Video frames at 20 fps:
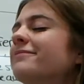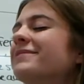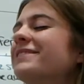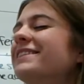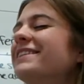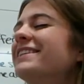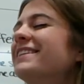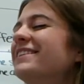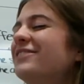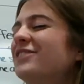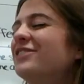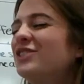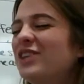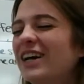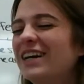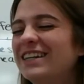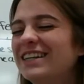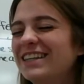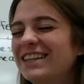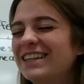I'm
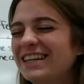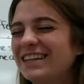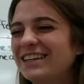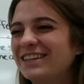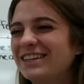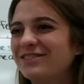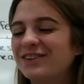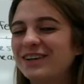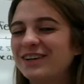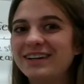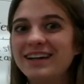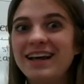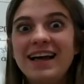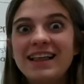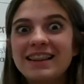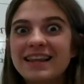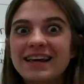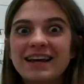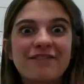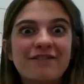trying to think of one,
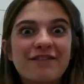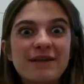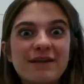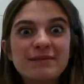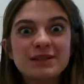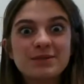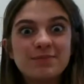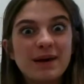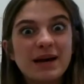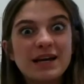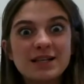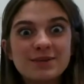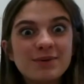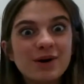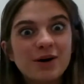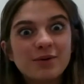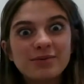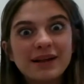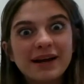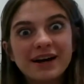like a famous
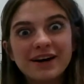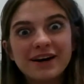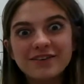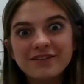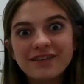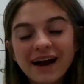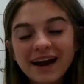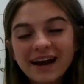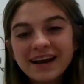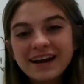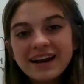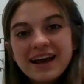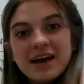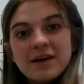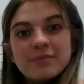baseball player, right?